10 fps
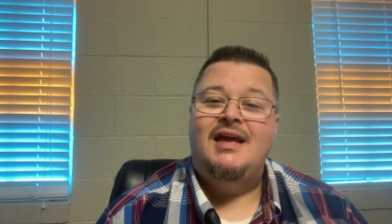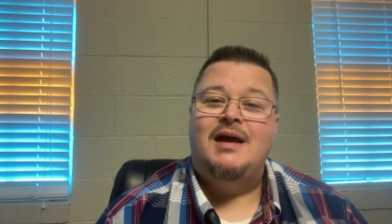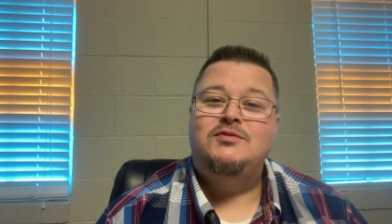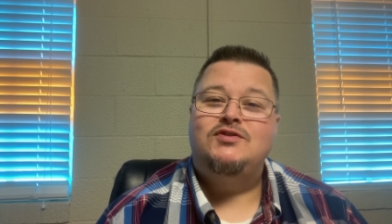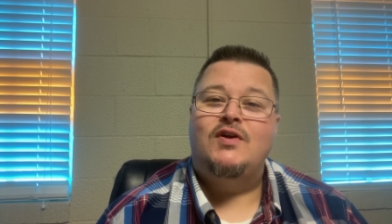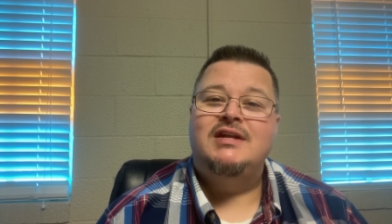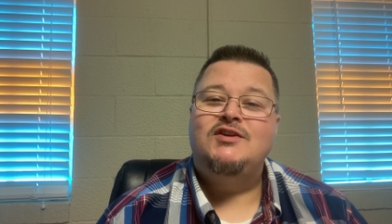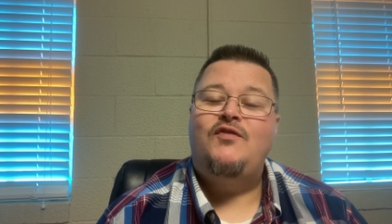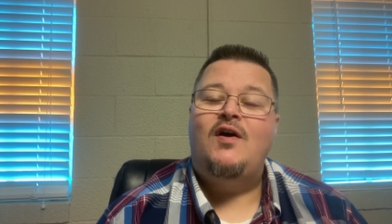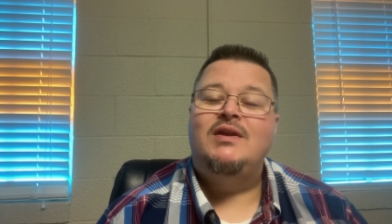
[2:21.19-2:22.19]
I'm starting to
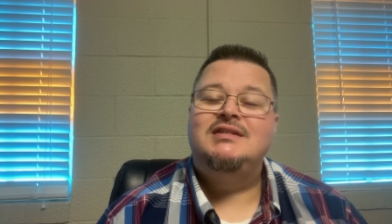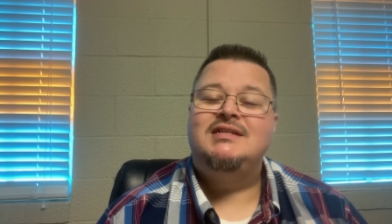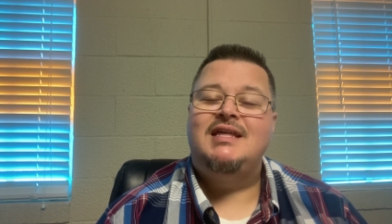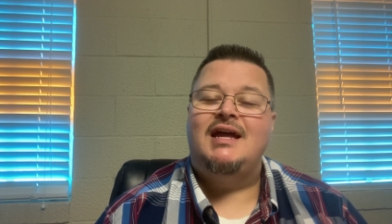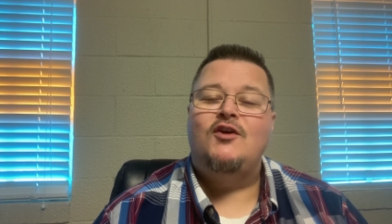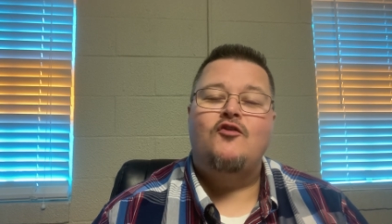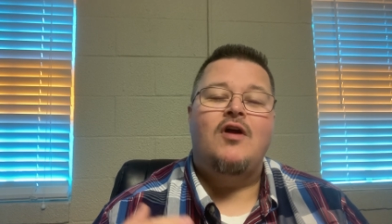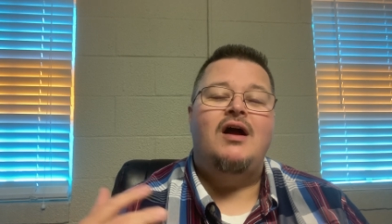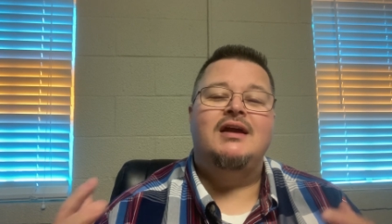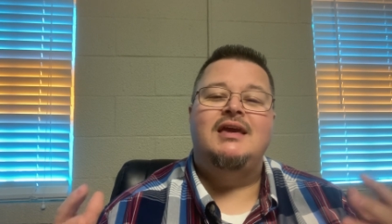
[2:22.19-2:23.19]
fall into that
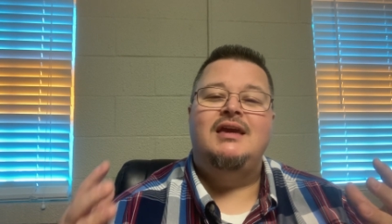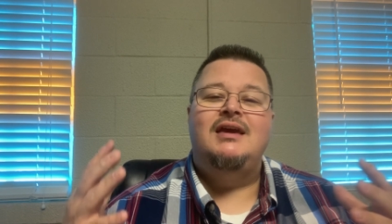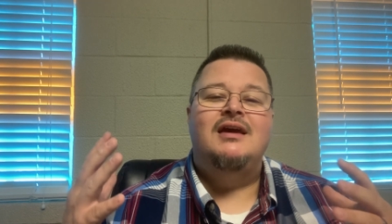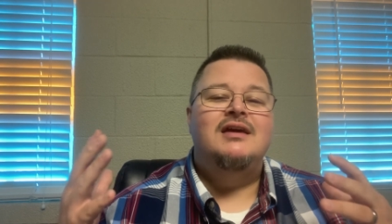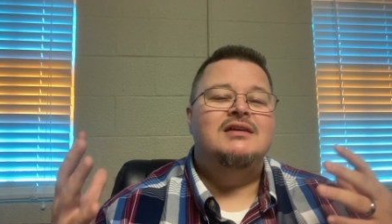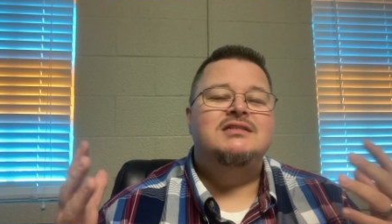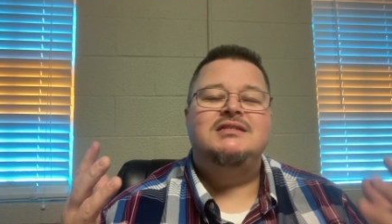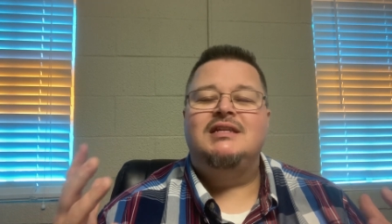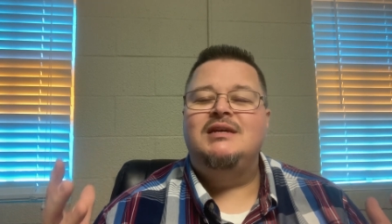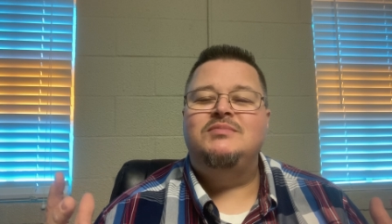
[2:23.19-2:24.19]
groggy
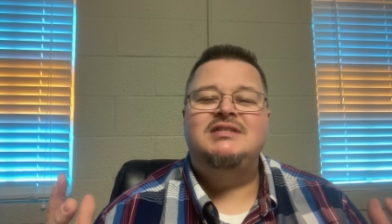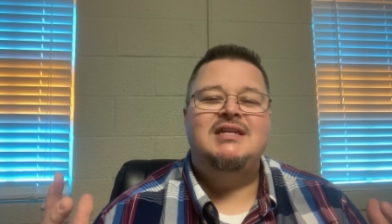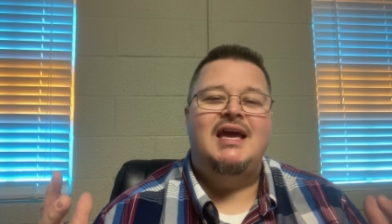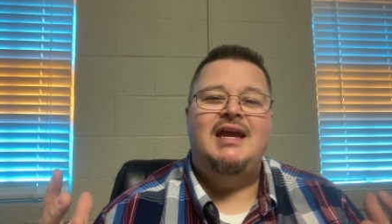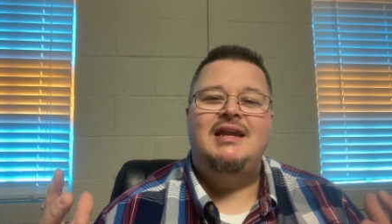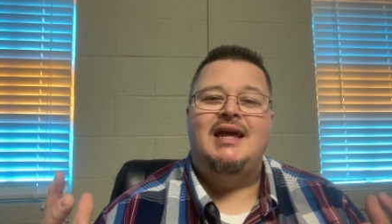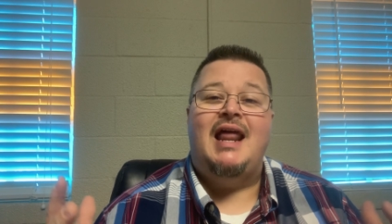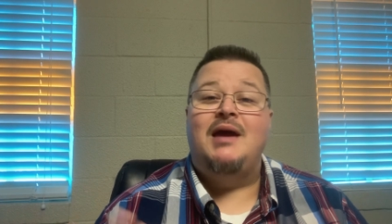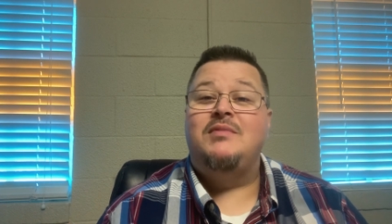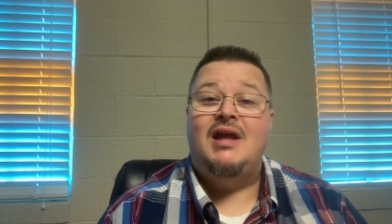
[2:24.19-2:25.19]
sleep state and
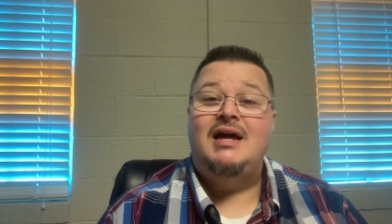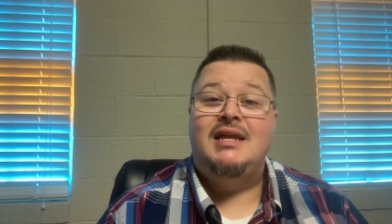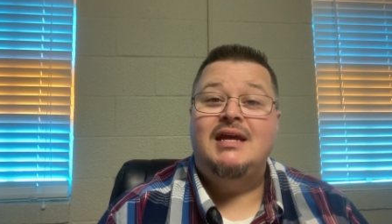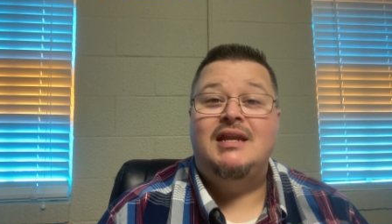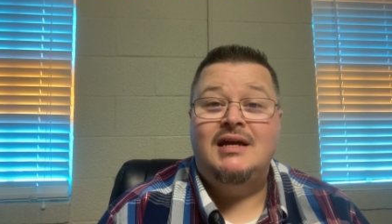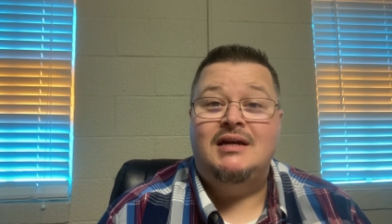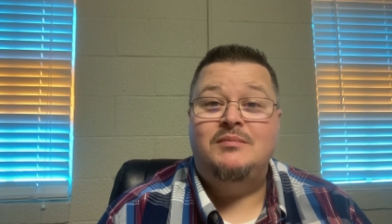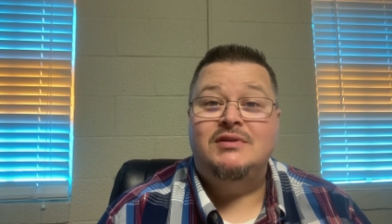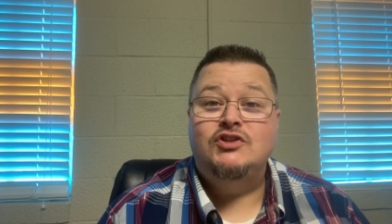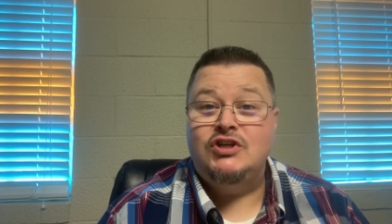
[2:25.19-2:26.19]
I'm not getting
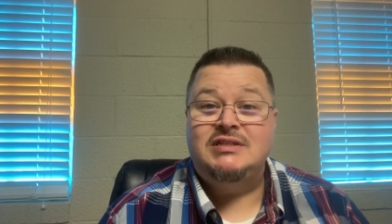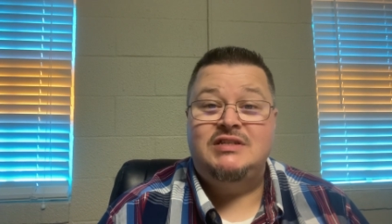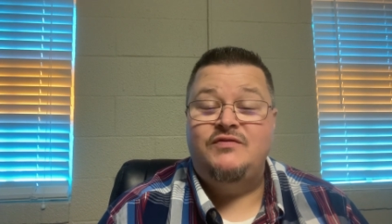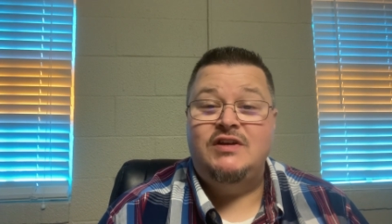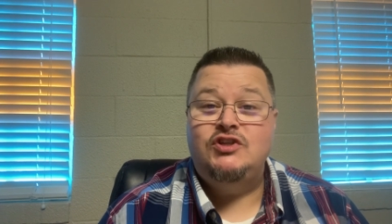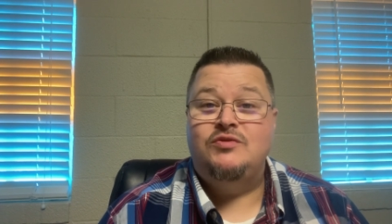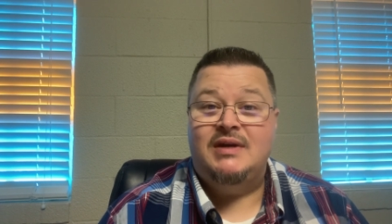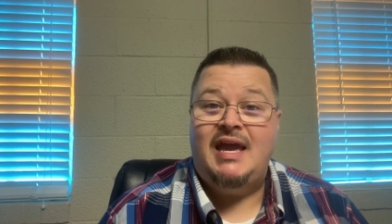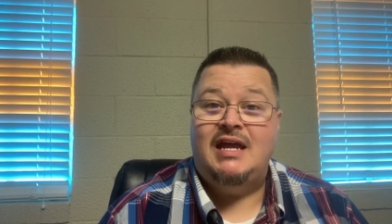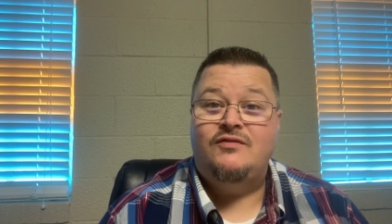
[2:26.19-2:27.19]
up just to feed you a
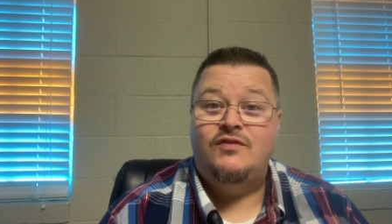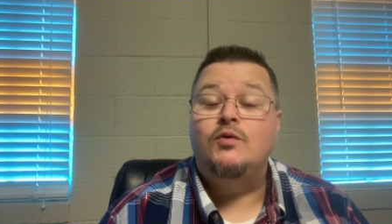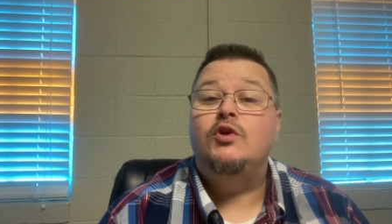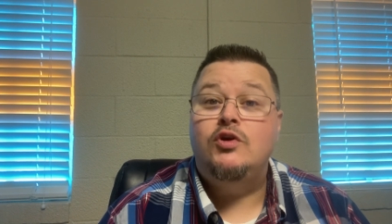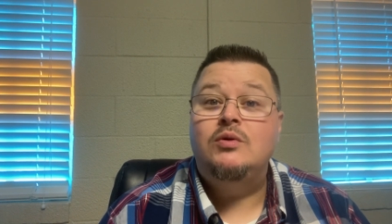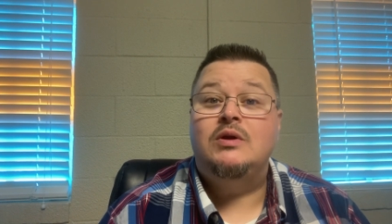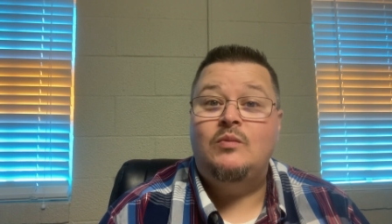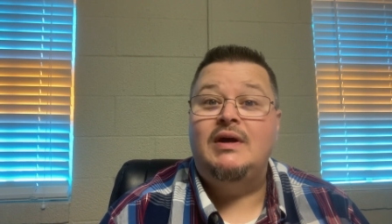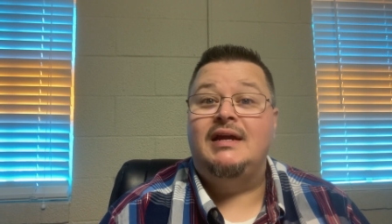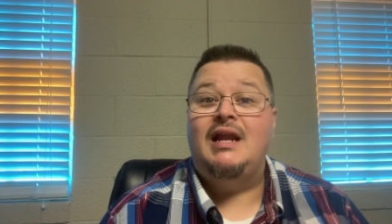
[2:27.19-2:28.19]
can of food. You can
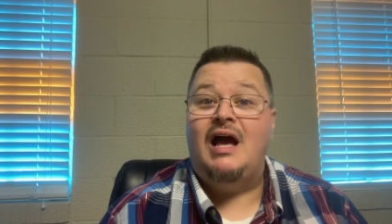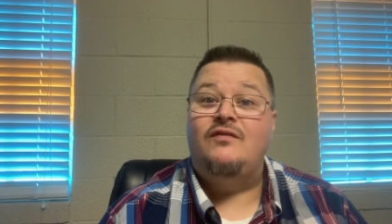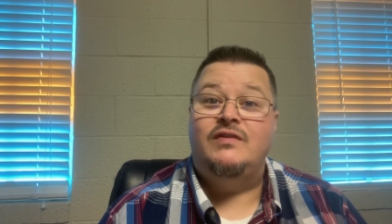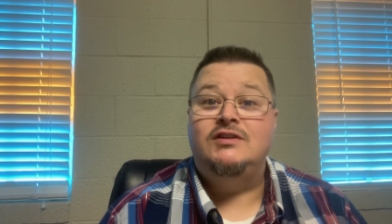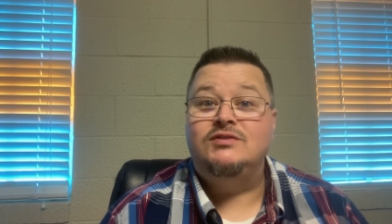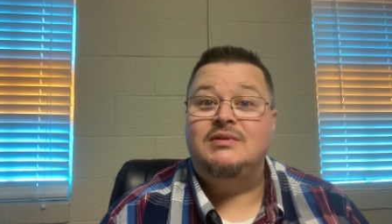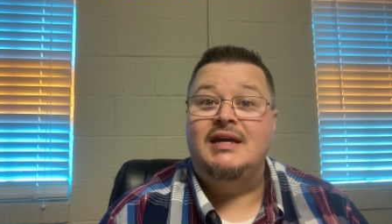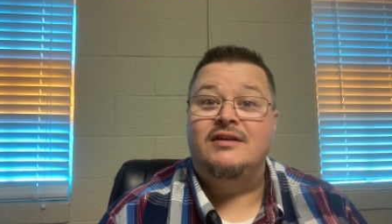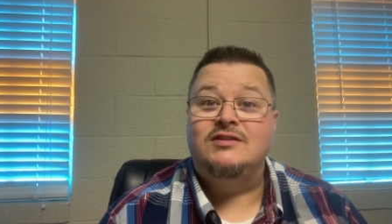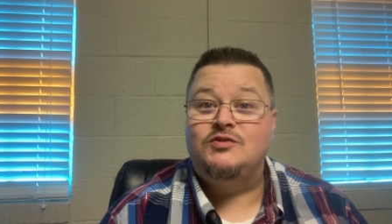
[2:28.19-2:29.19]
wait. I'll feed you
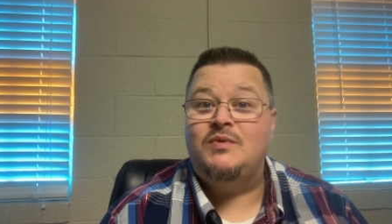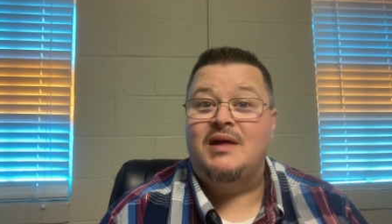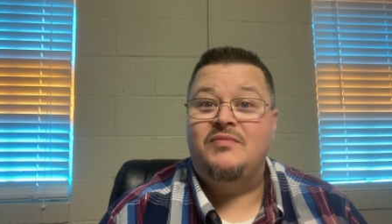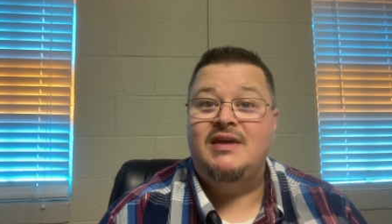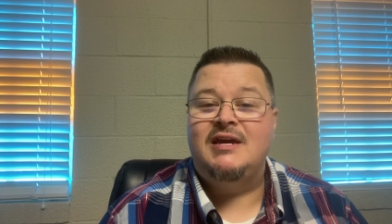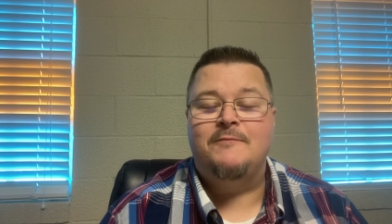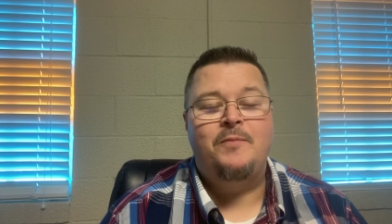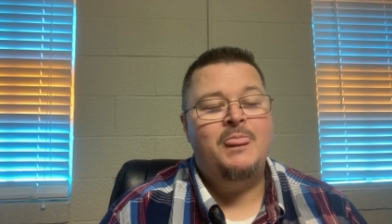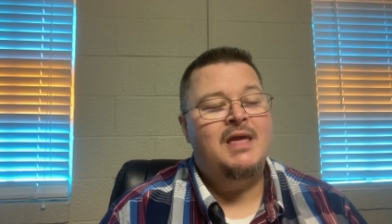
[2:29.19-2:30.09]
later. This is what I'm thinking.